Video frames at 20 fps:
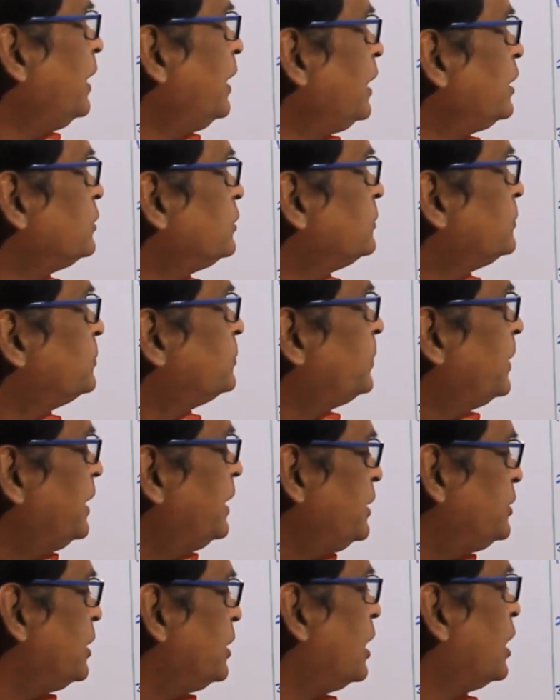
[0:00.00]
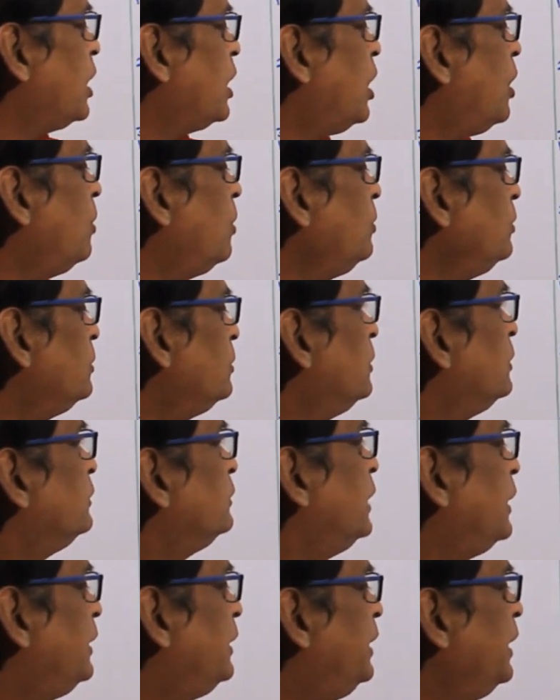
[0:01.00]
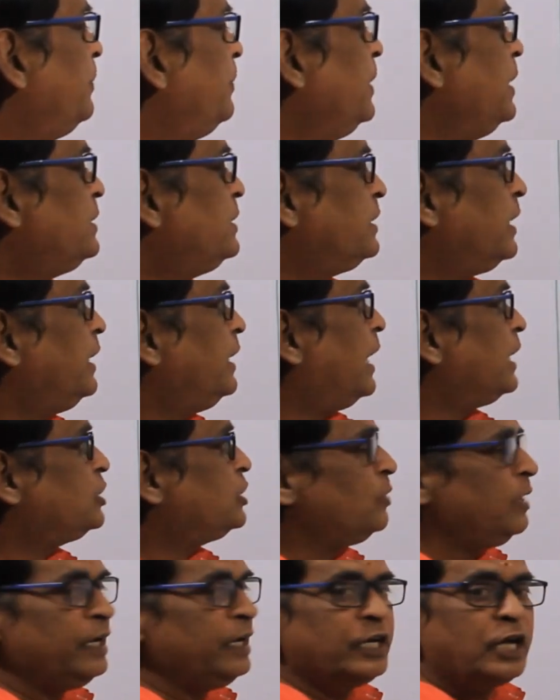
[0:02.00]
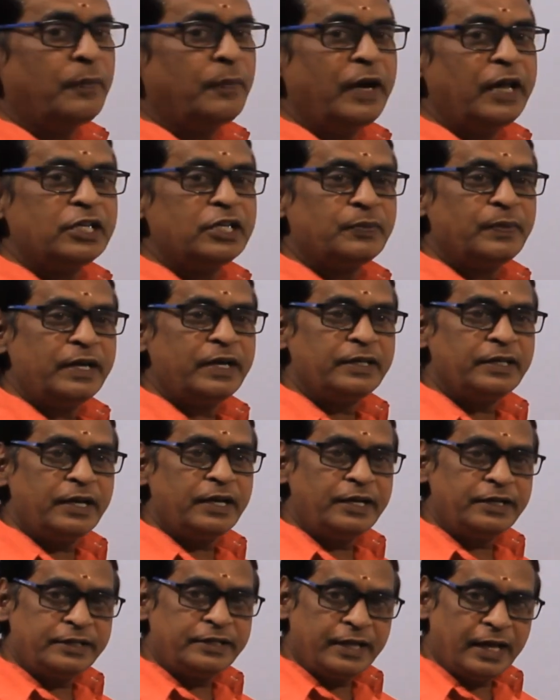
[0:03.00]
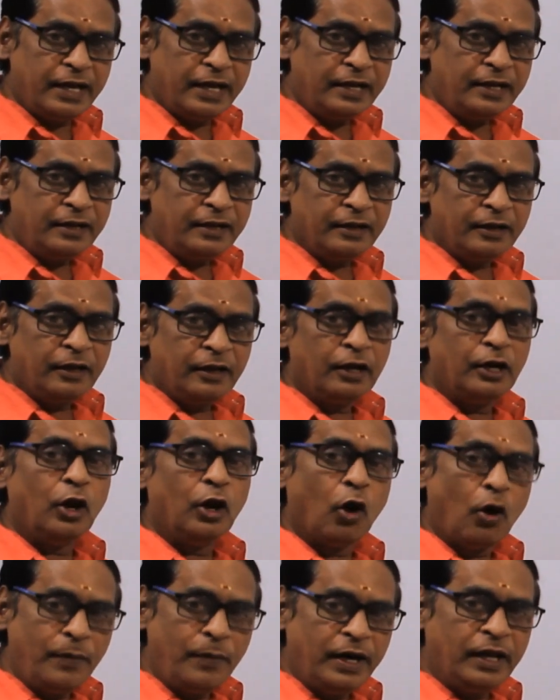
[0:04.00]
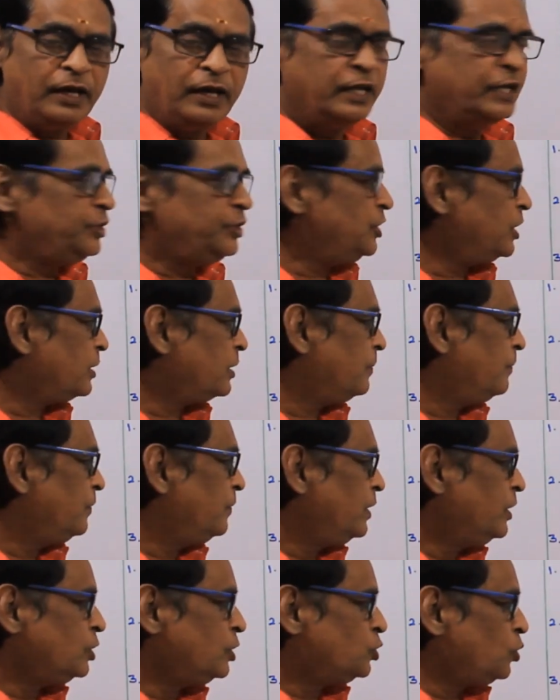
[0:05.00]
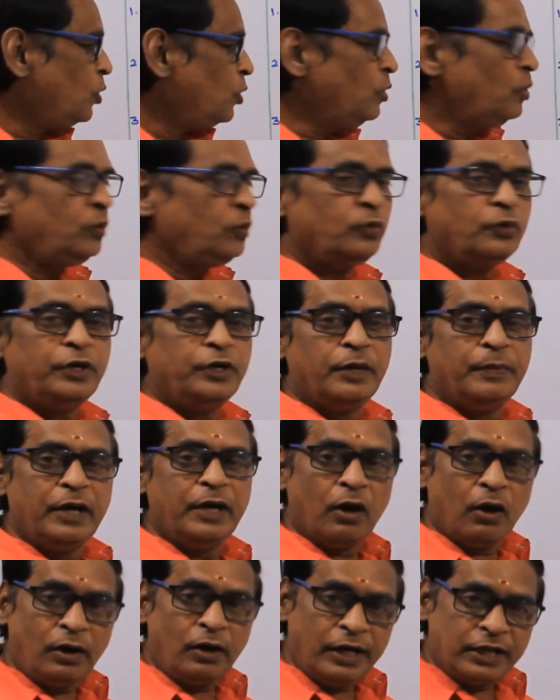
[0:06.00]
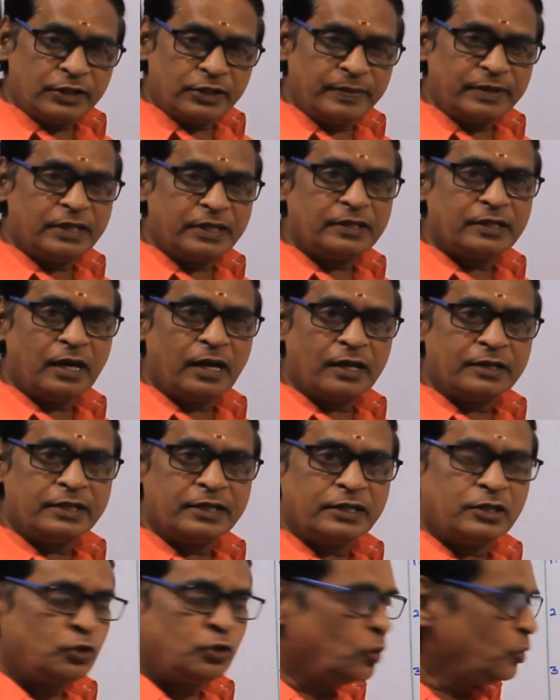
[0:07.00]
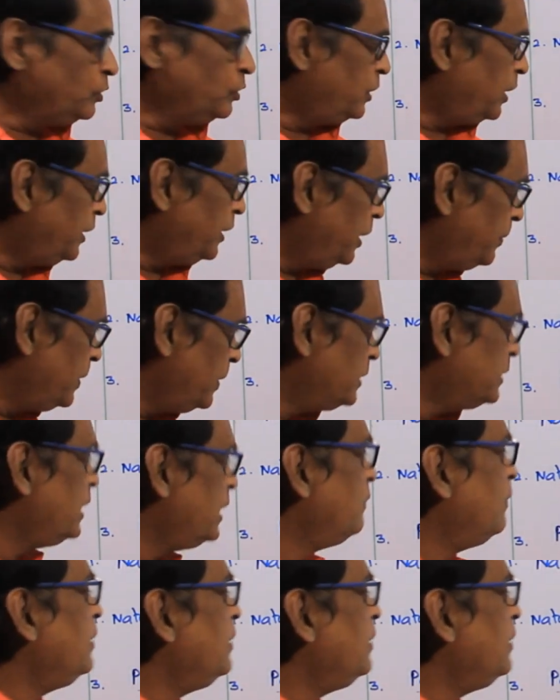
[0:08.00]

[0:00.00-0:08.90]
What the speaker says: and expenditure account, the debit side, actually income and expenditure is a nominal nature. So debit all expenses and losses. So the debit side